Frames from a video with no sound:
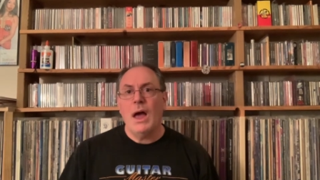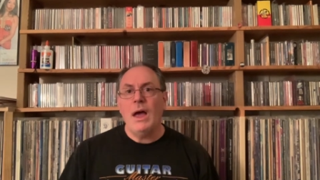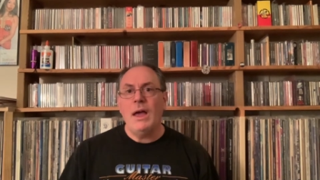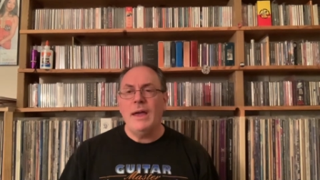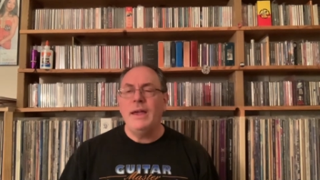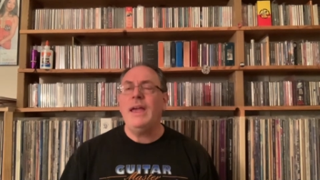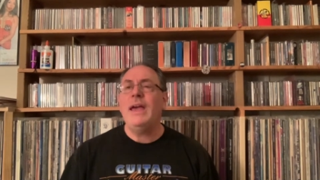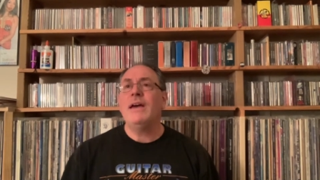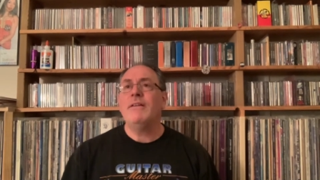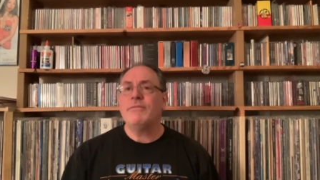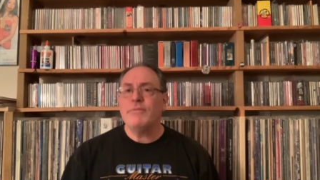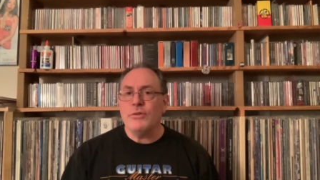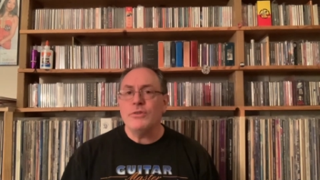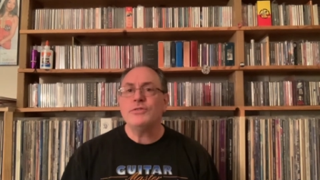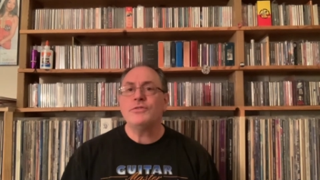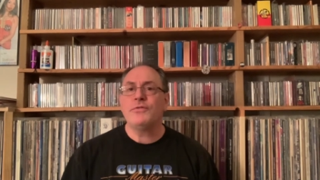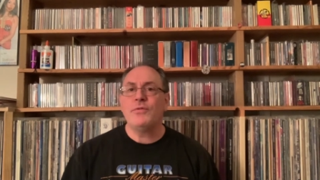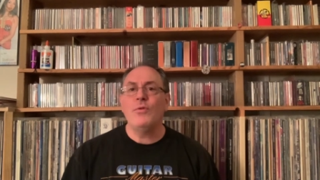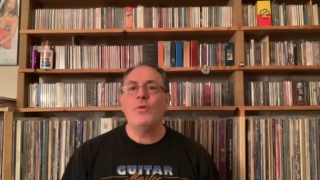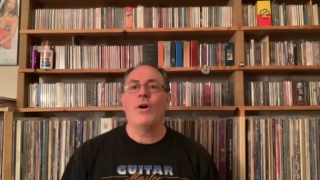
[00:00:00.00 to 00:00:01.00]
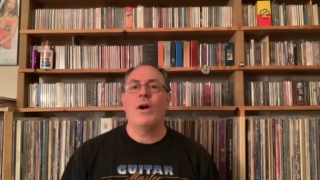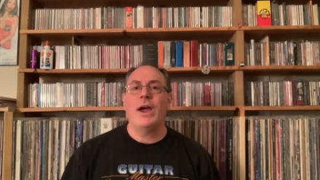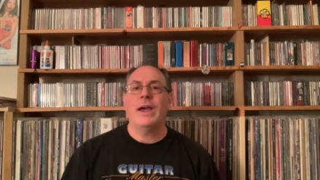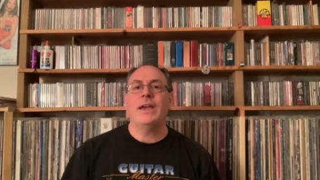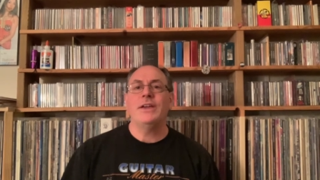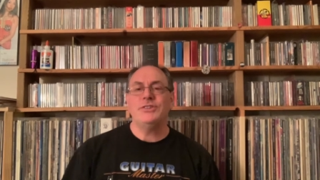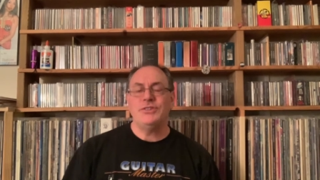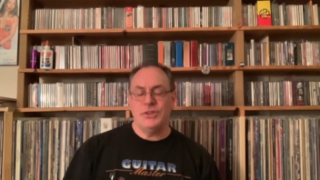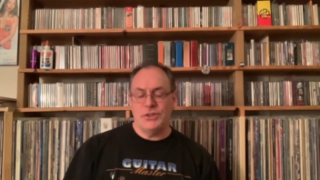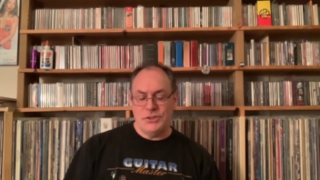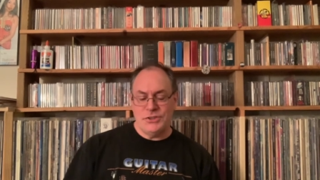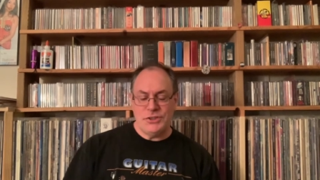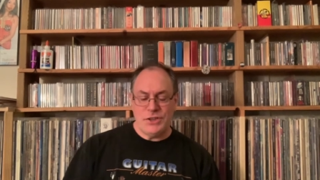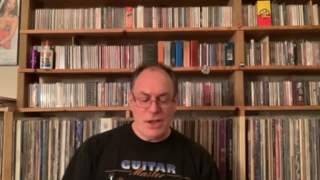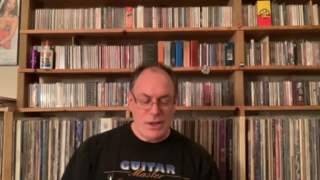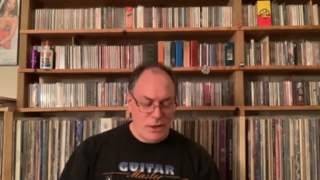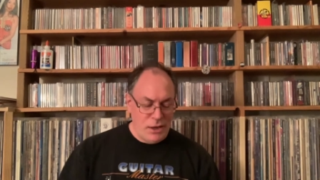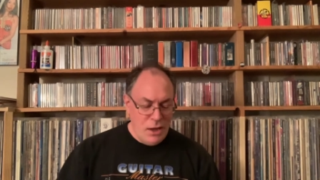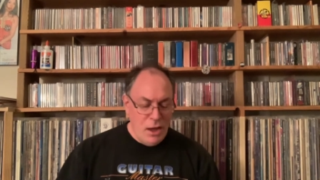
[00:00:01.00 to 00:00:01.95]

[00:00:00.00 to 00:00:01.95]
Yeah, first four, I guess you could say.